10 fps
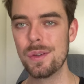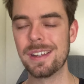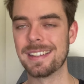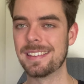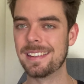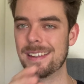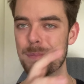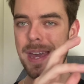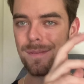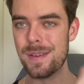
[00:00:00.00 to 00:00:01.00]
Like the
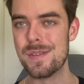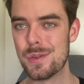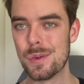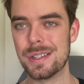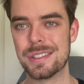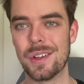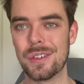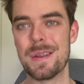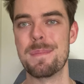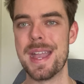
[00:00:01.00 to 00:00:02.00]
amount of inventory sold
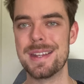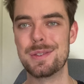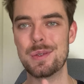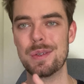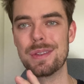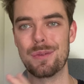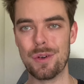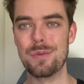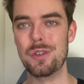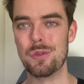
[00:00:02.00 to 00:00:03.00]
compared to the
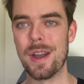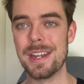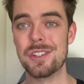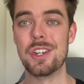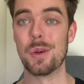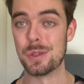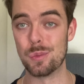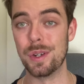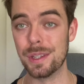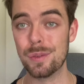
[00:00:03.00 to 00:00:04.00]
review ratio is
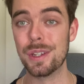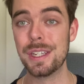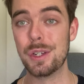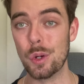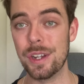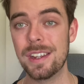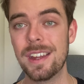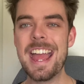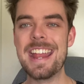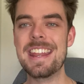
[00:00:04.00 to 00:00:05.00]
really, really good.
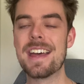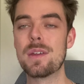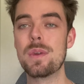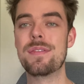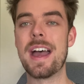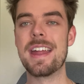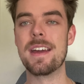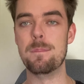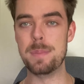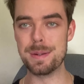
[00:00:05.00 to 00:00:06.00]
And now that we've had a
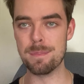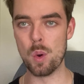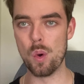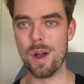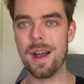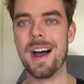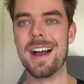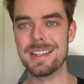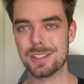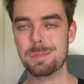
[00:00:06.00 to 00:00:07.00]
bit more
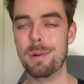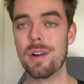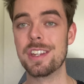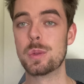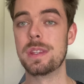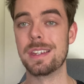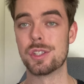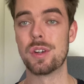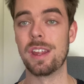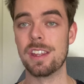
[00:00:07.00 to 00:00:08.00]
experience with the
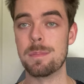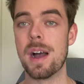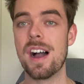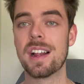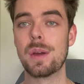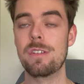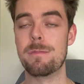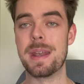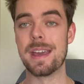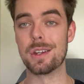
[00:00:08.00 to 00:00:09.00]
Australian market, we've
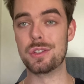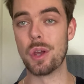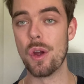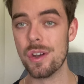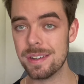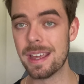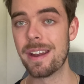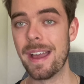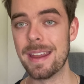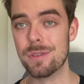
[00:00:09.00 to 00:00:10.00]
been able to tone down our
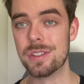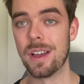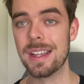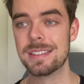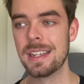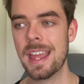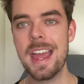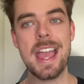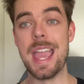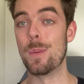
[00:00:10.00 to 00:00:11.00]
advertising,
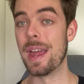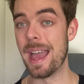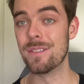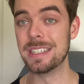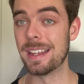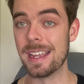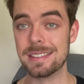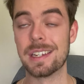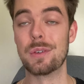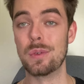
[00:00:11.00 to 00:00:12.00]
and we're having days
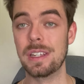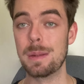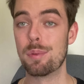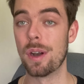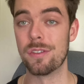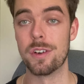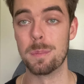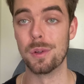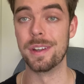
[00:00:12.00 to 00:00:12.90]
that are really profitable.